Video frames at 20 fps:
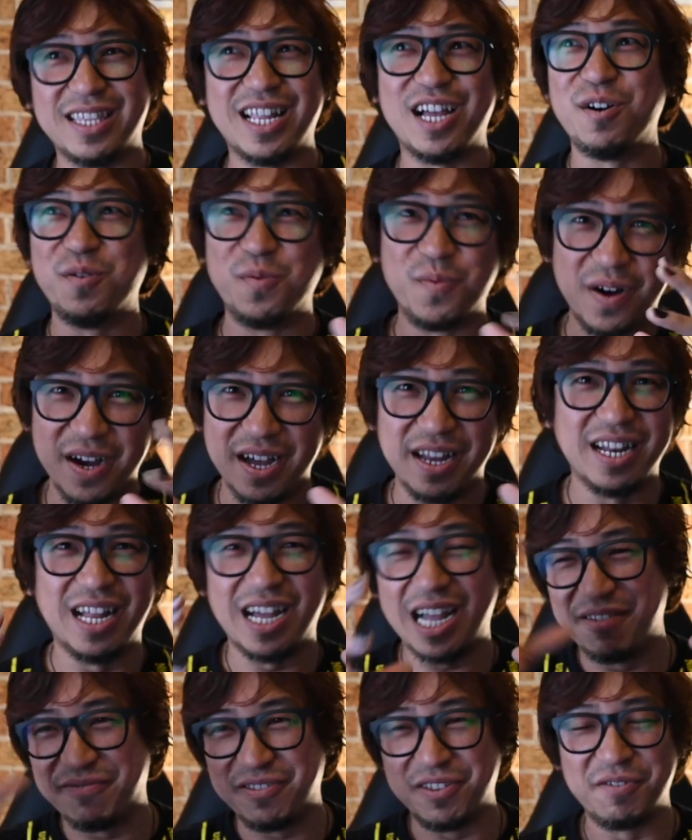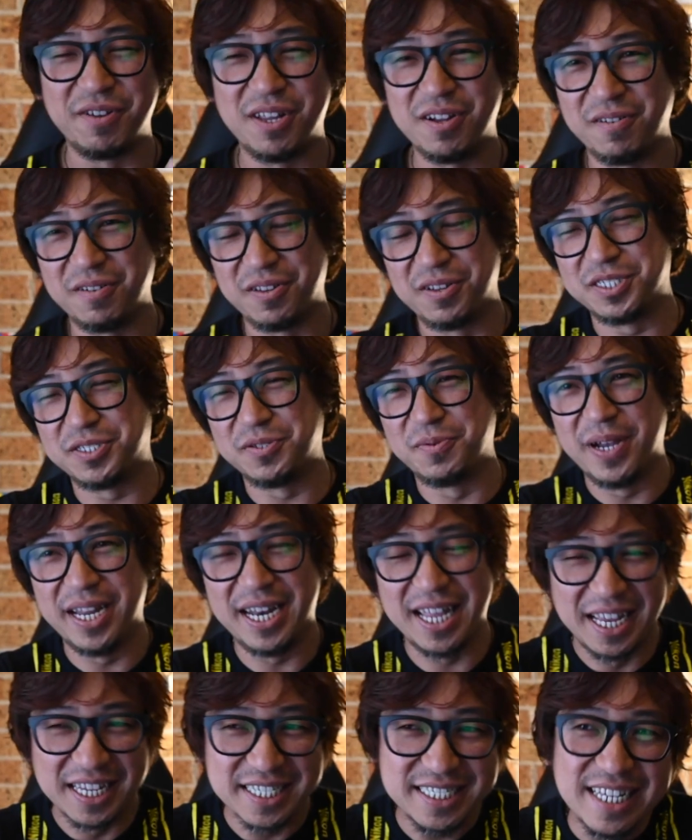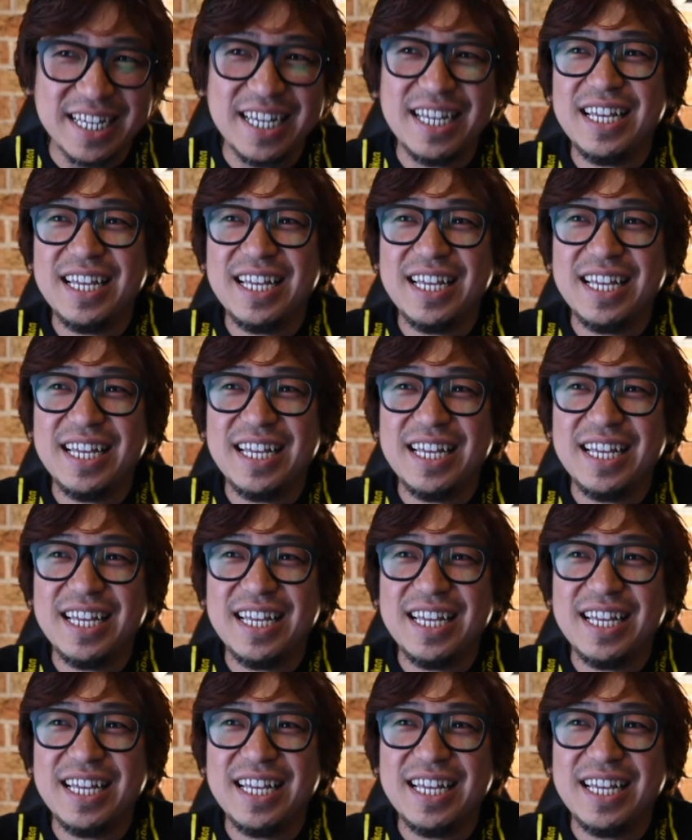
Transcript: Now what? Like after doing all those weddings.